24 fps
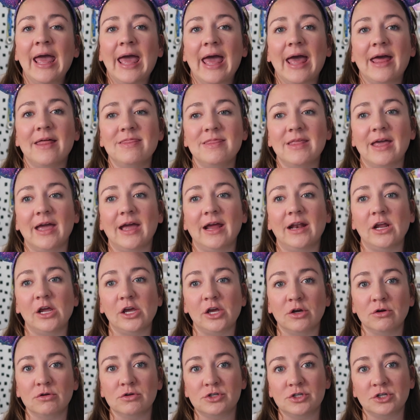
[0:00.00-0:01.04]
and then
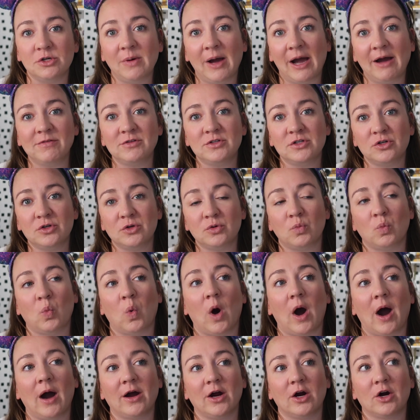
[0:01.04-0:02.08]
you do have to
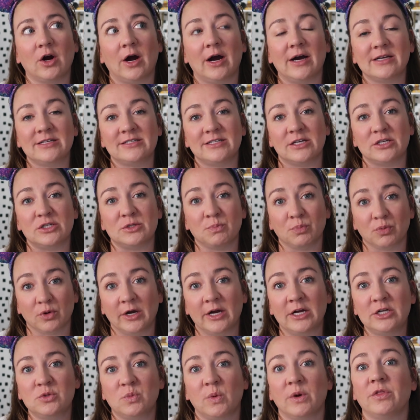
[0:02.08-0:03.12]
walk across this
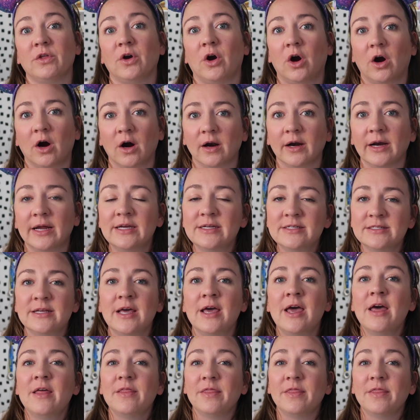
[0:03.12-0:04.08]
bridge with a harness.